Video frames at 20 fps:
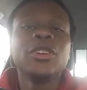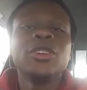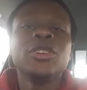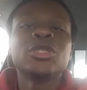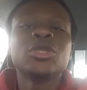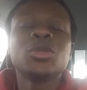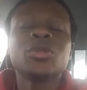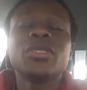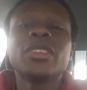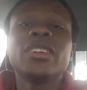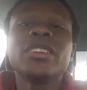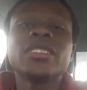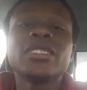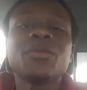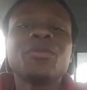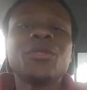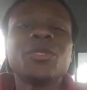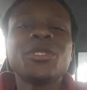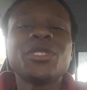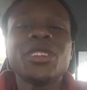So that is
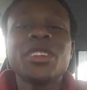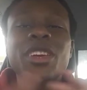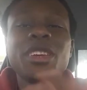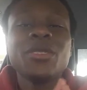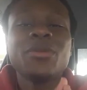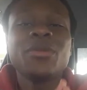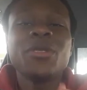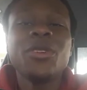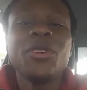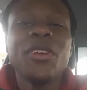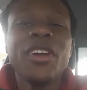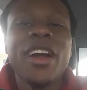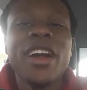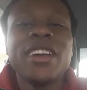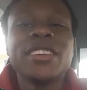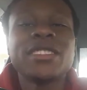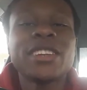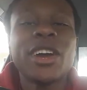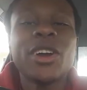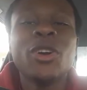it for today's video,
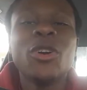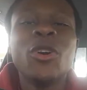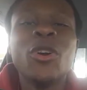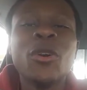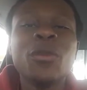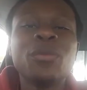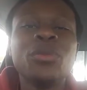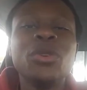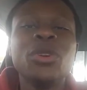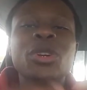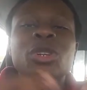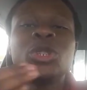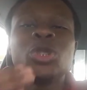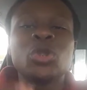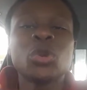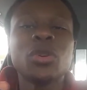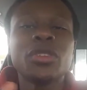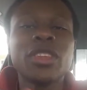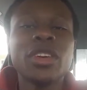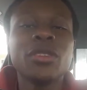guys. I hope you
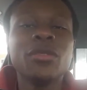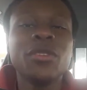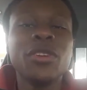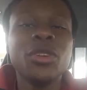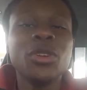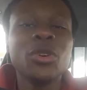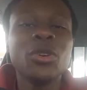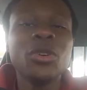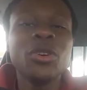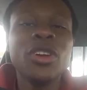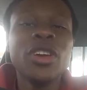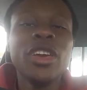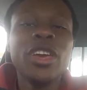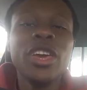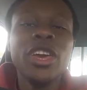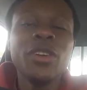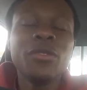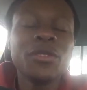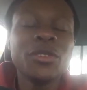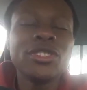enjoyed that video.
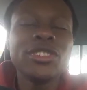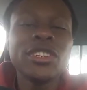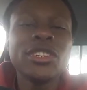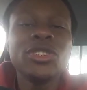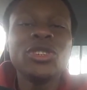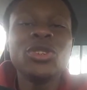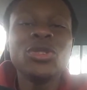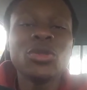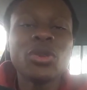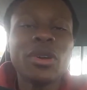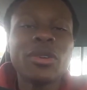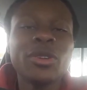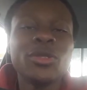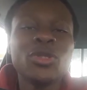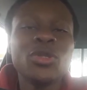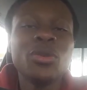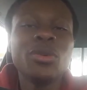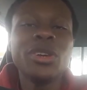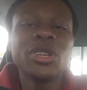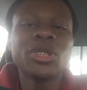If you did, you know what to
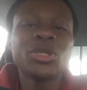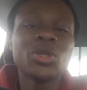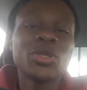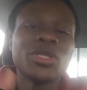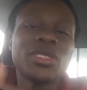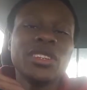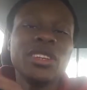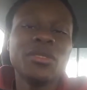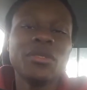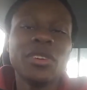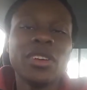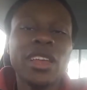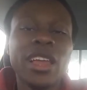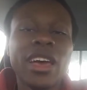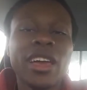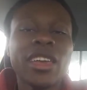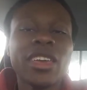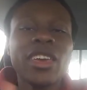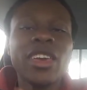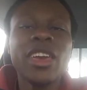do. Make sure to leave a
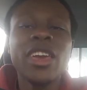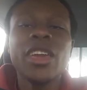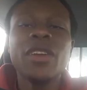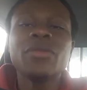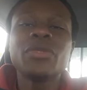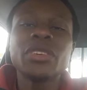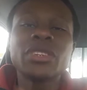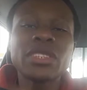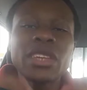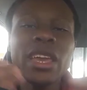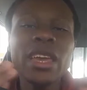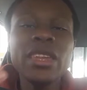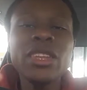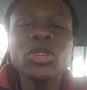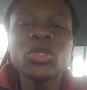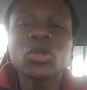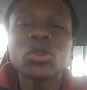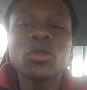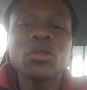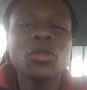like. If there's any
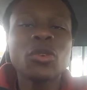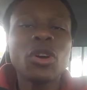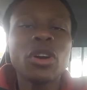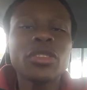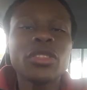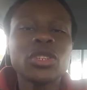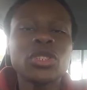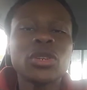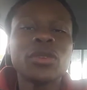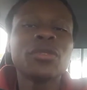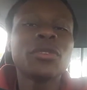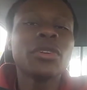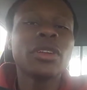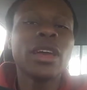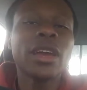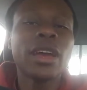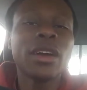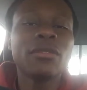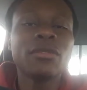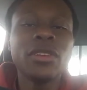sort of car that you feel
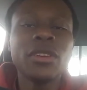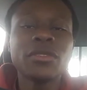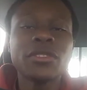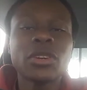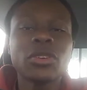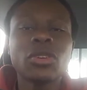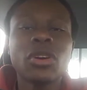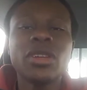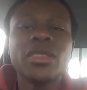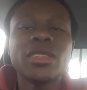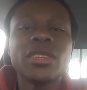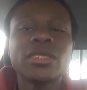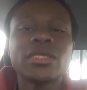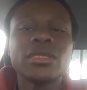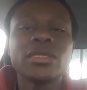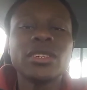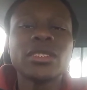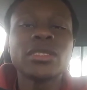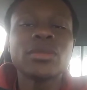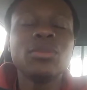like I've left out on this
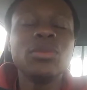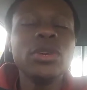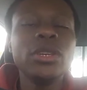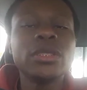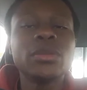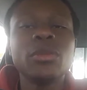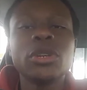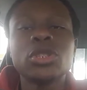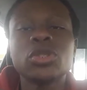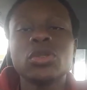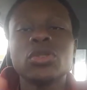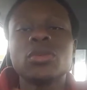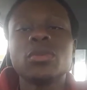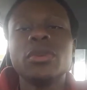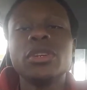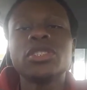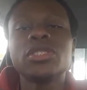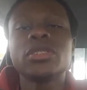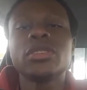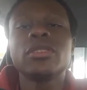list, please make sure to
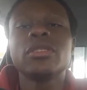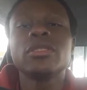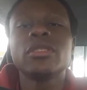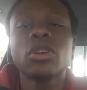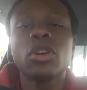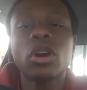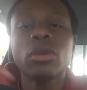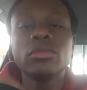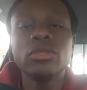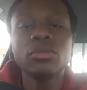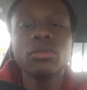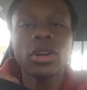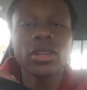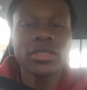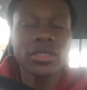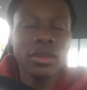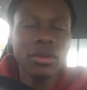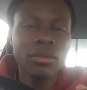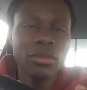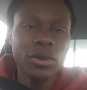mention it in the comment
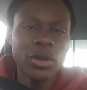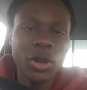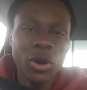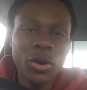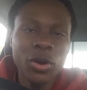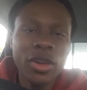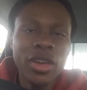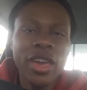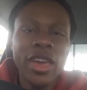box down below.